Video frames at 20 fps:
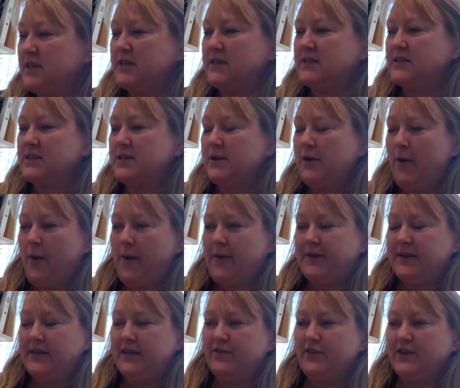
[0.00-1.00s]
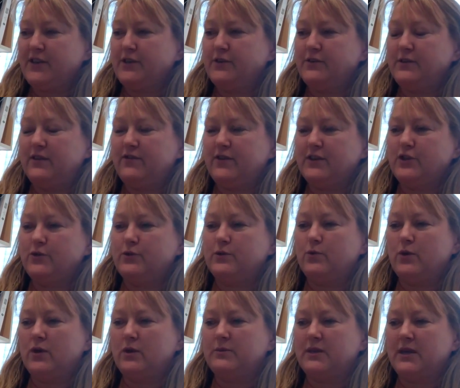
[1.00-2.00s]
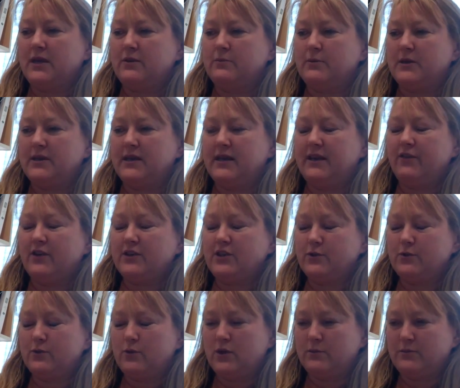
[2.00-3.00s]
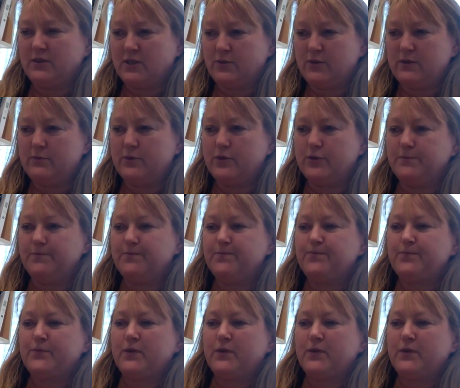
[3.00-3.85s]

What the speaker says: thinking is, if I do it while I'm at RMIT, if I do it while I'm at Swinburne,